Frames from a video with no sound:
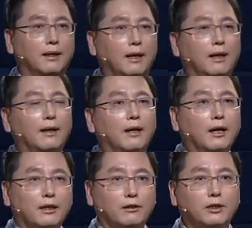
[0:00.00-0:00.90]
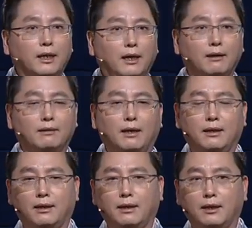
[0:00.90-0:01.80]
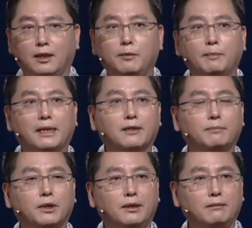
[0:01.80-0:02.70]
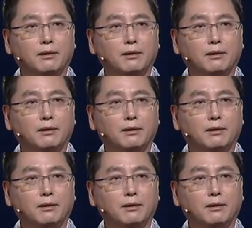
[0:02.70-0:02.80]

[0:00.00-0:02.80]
new IT visions that can be uh,